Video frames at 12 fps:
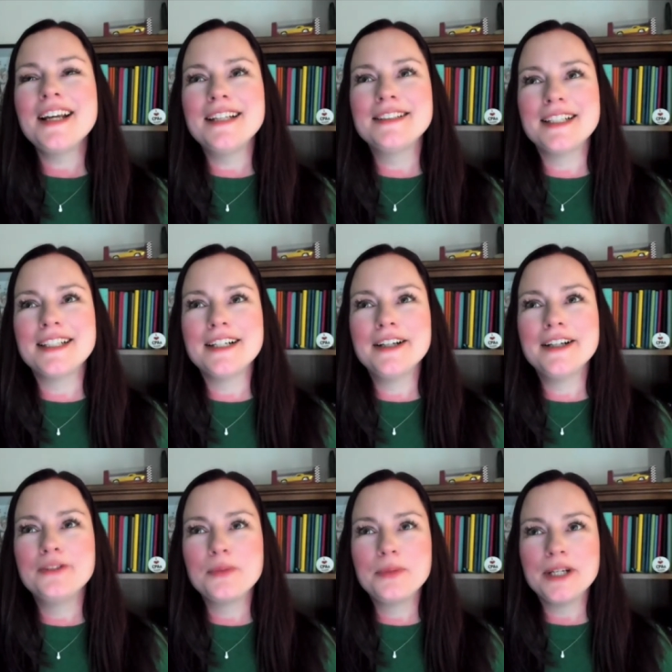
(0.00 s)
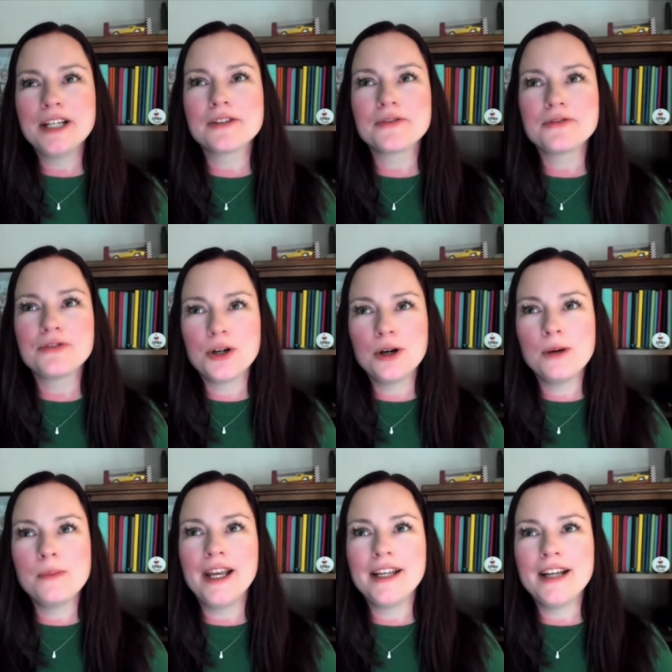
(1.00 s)
idea of a big firm,
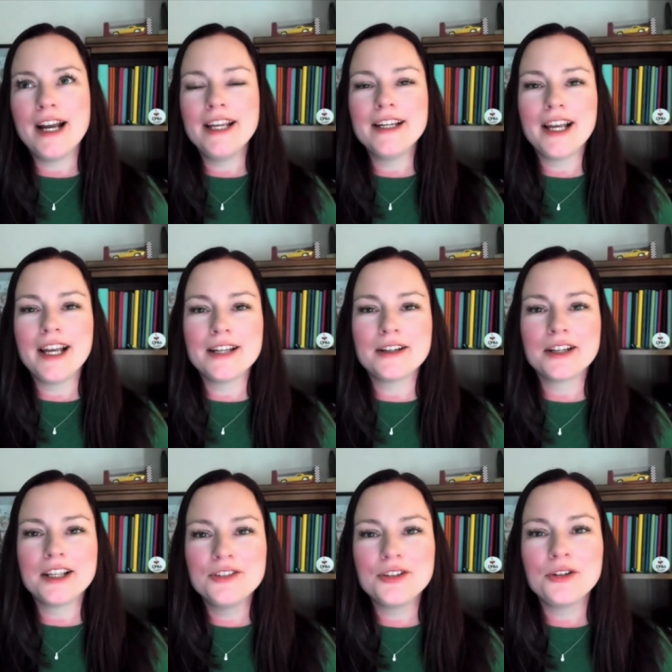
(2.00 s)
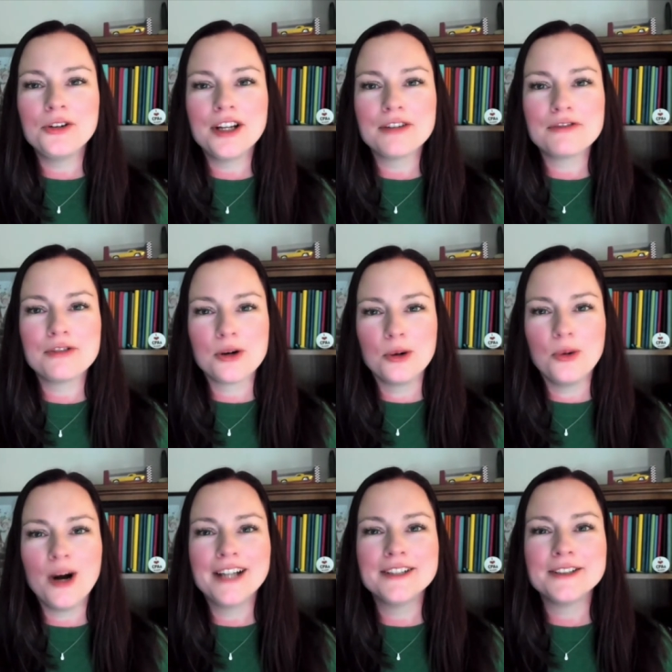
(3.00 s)
and I had considered it for a
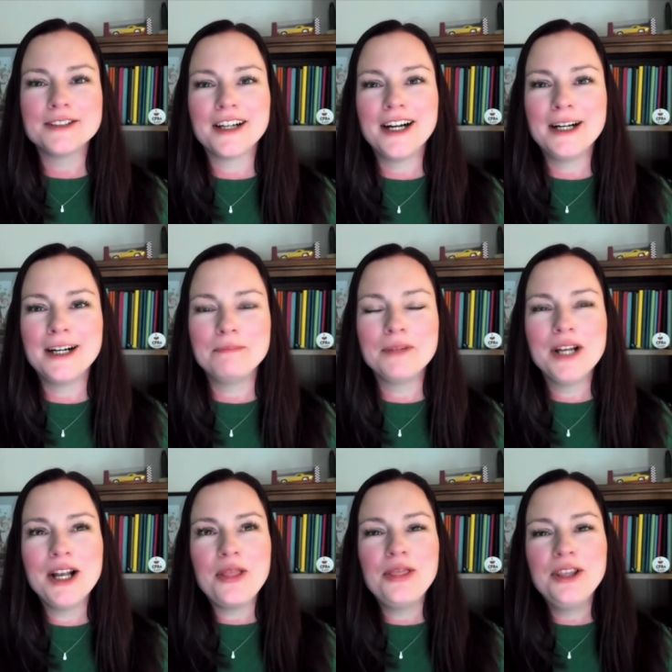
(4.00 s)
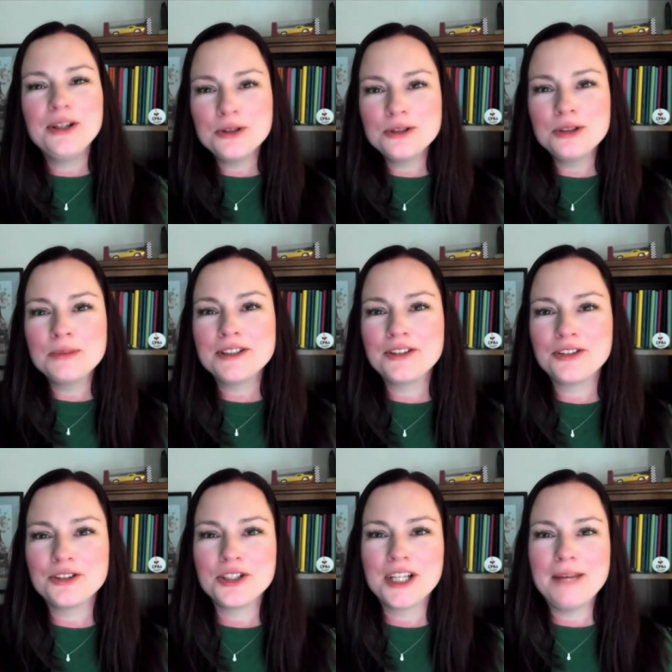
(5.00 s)
while. The ultimate
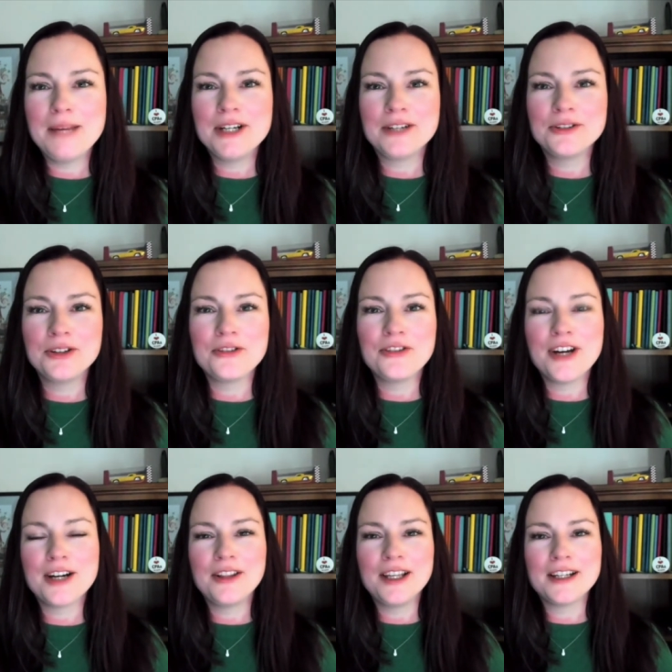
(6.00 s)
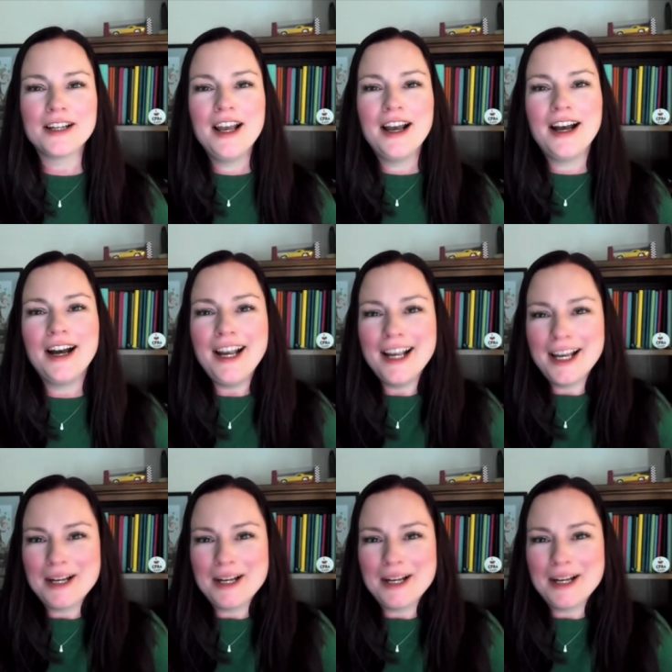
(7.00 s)
decision came down to the fact that I had a